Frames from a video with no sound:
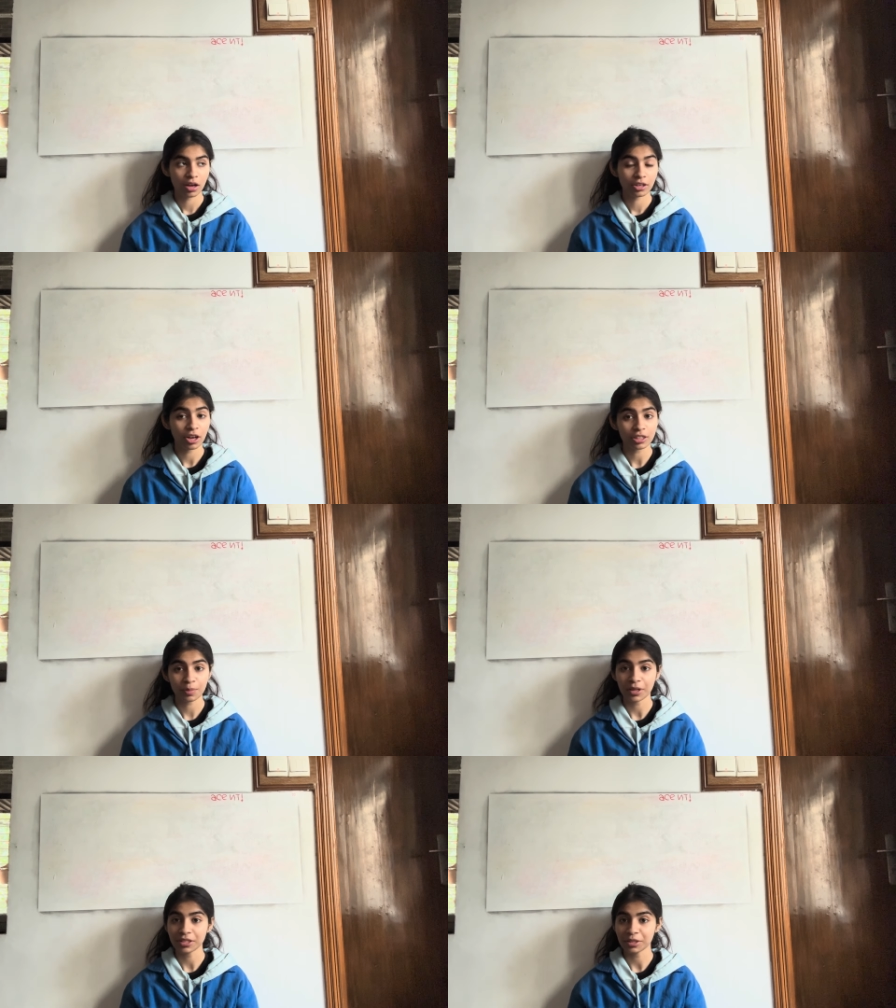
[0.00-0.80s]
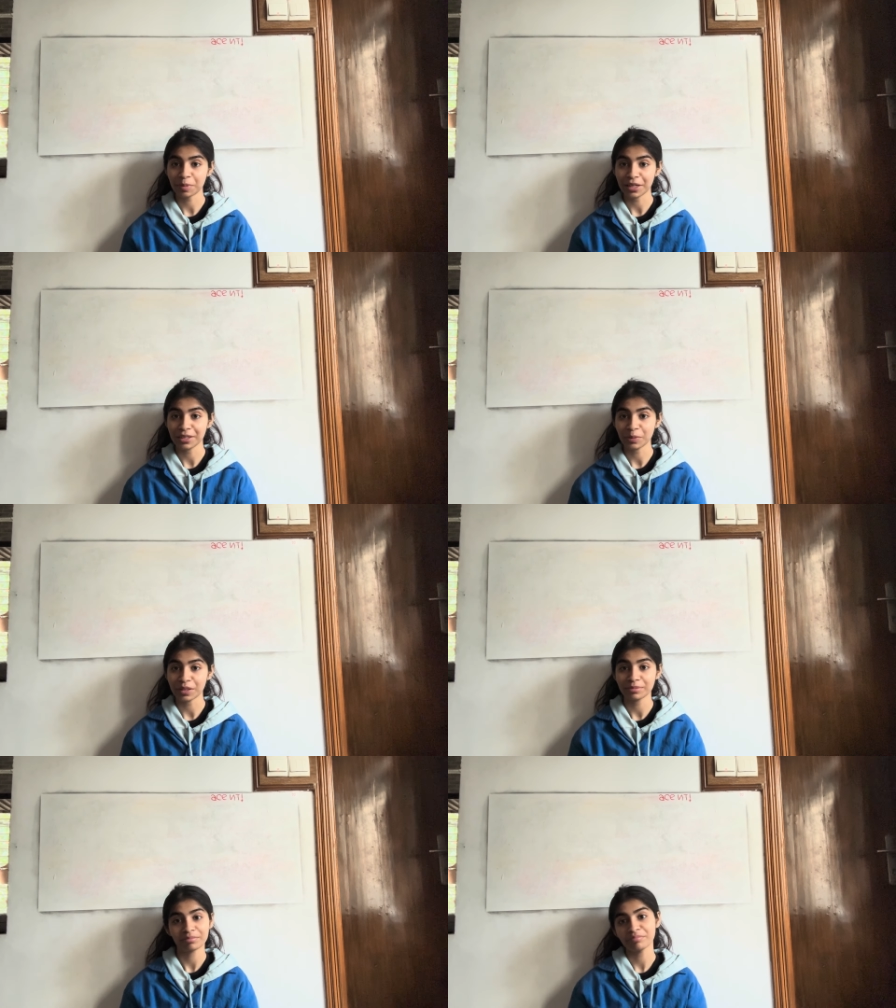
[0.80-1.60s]
Not sponsored by
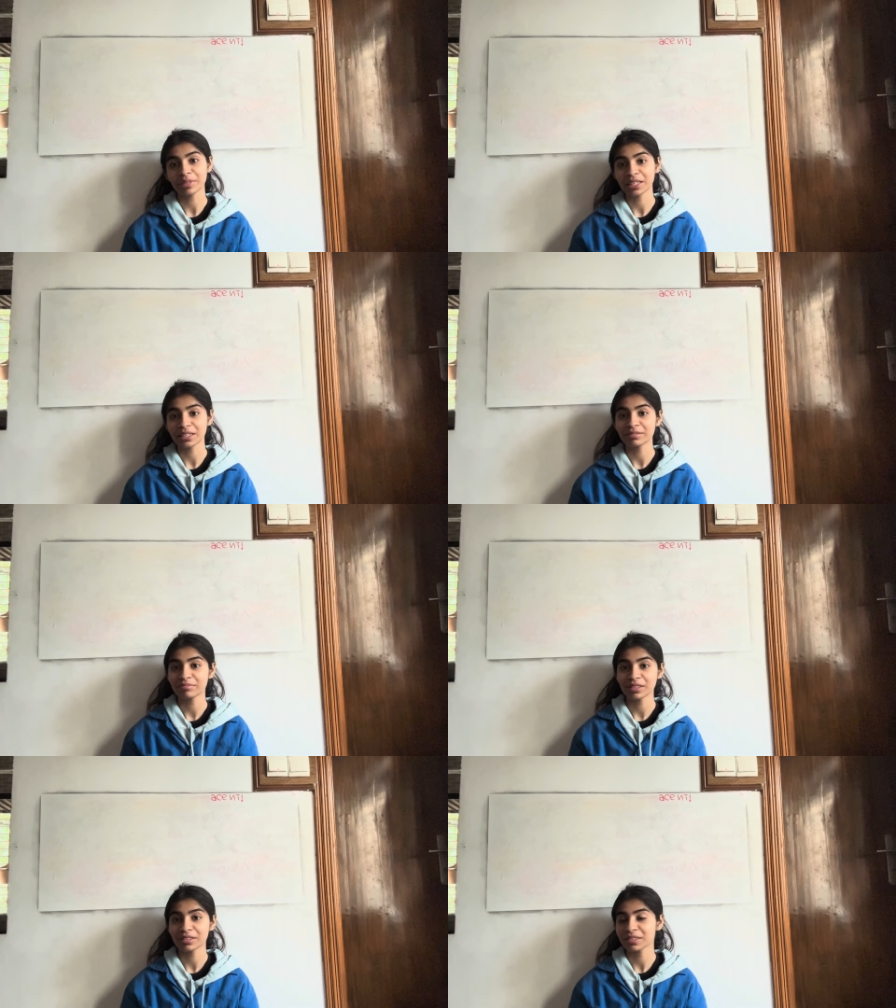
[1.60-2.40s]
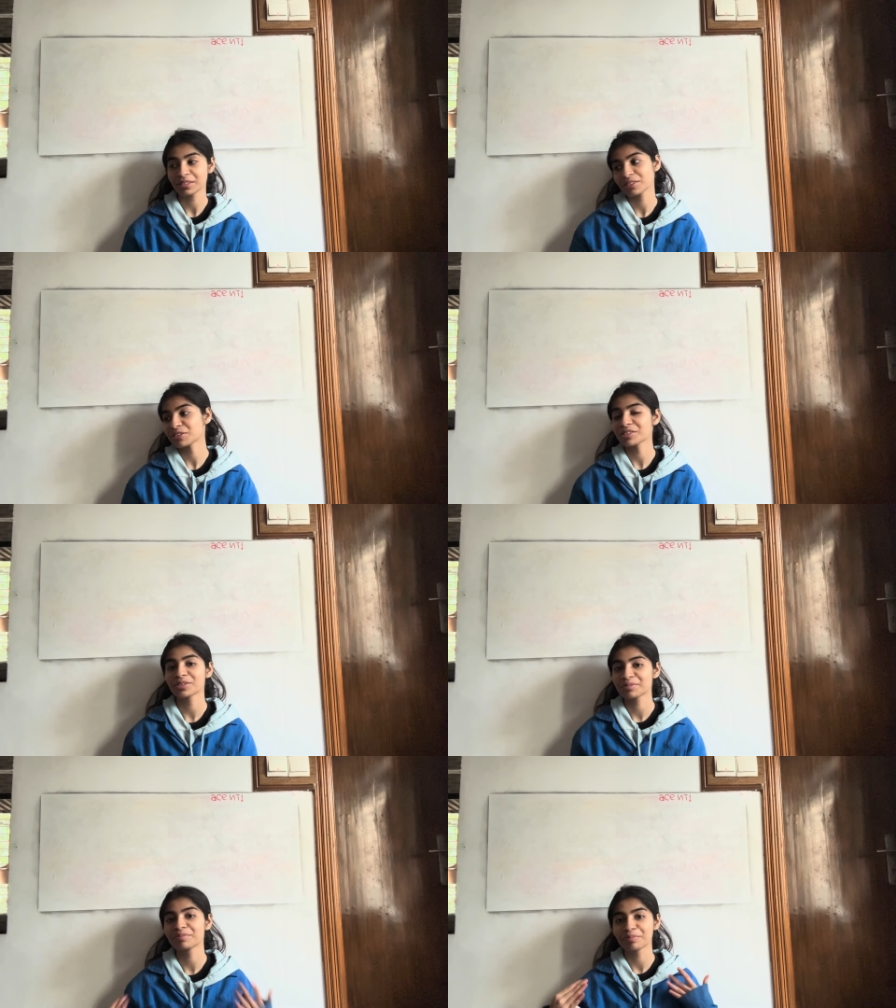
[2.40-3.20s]
anyone. Me, it's just
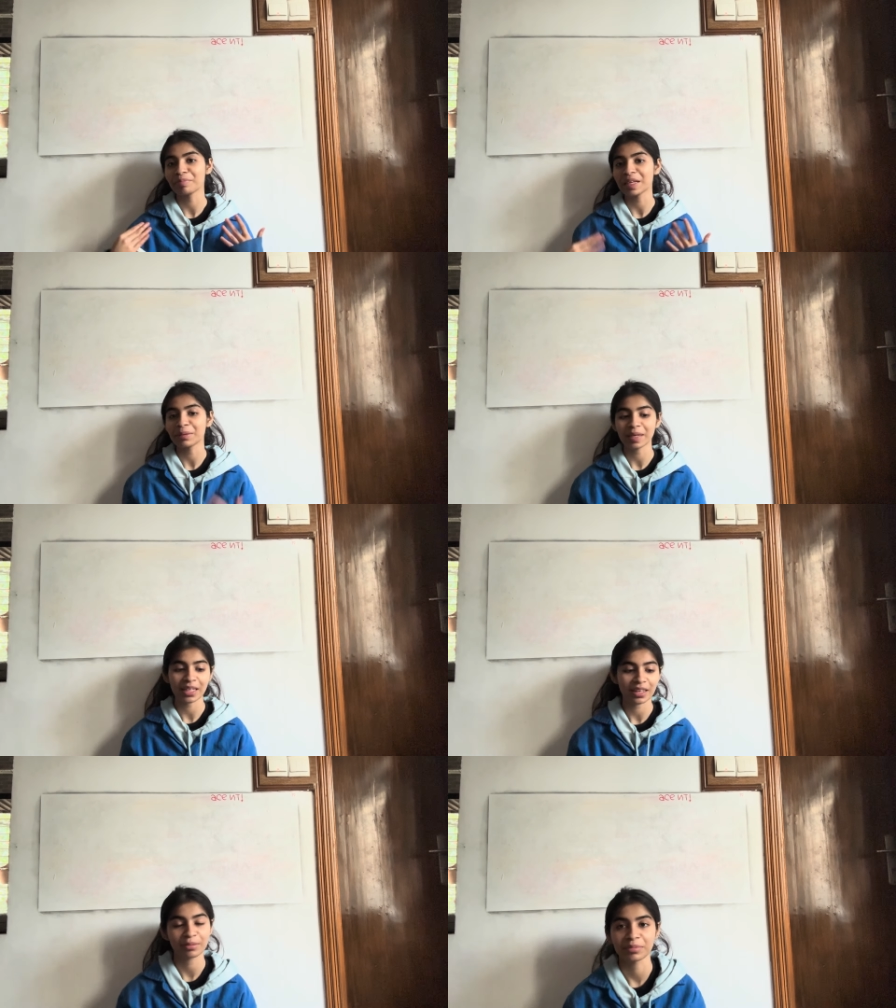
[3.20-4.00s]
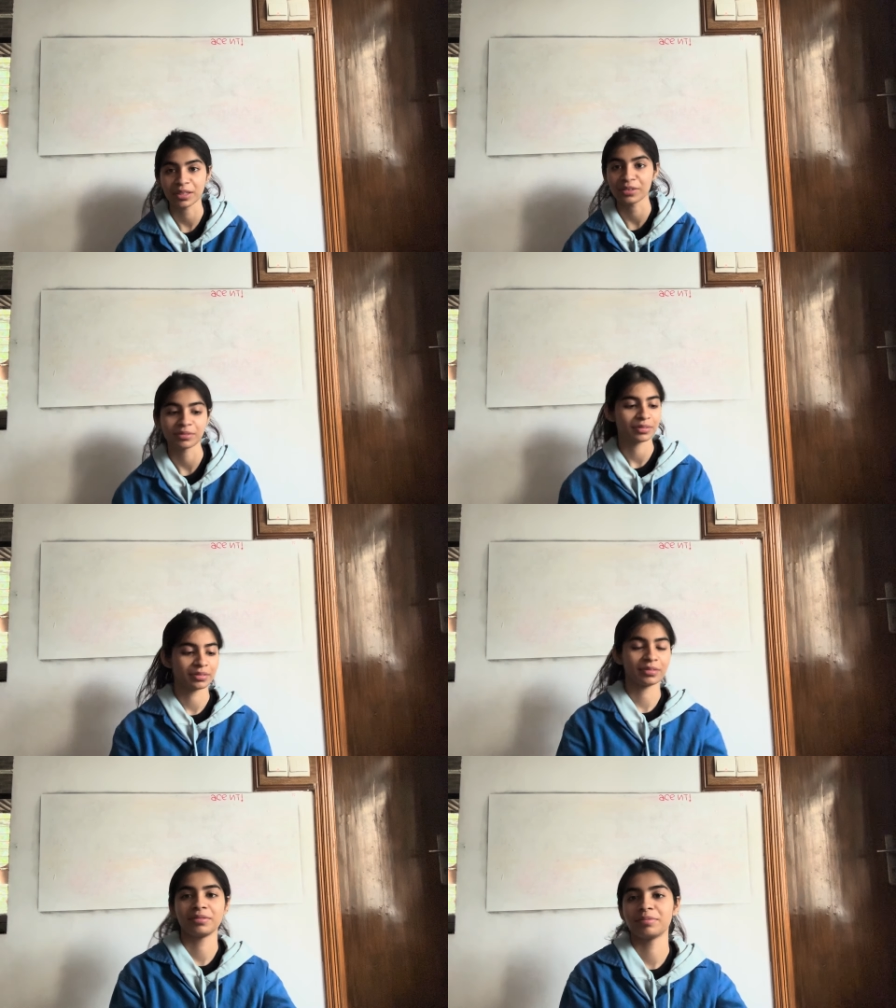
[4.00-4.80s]
me and yeah,
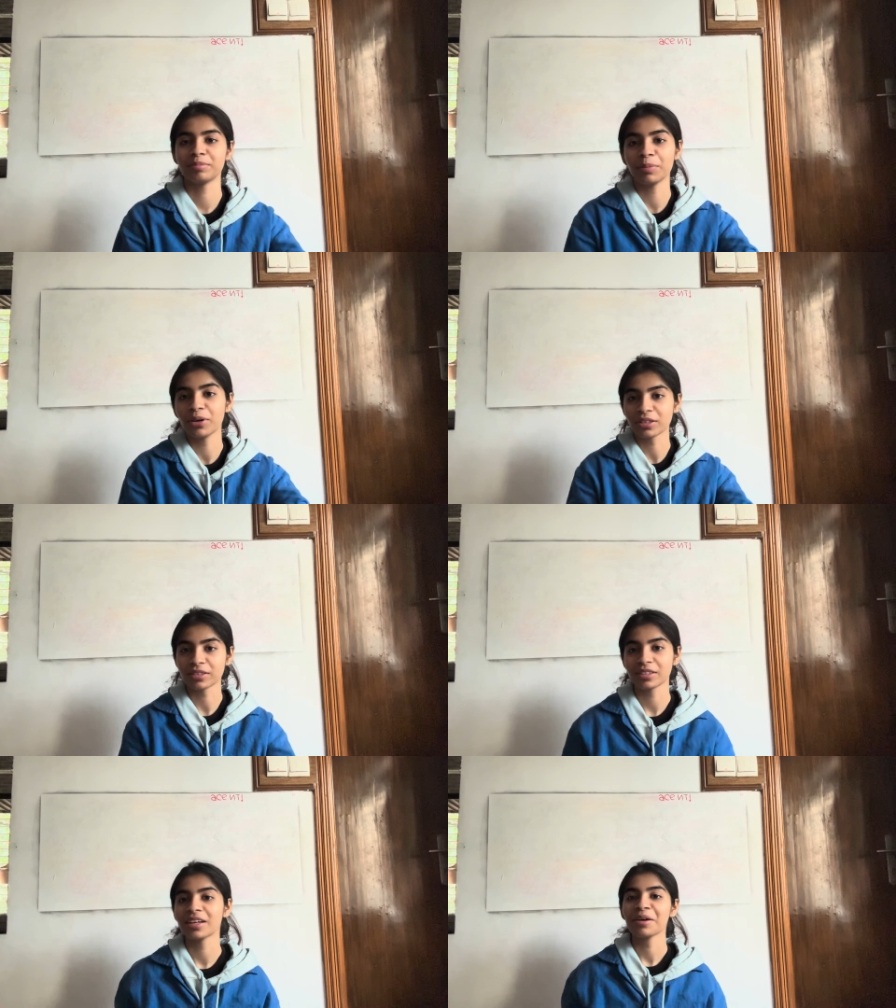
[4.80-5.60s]
my books.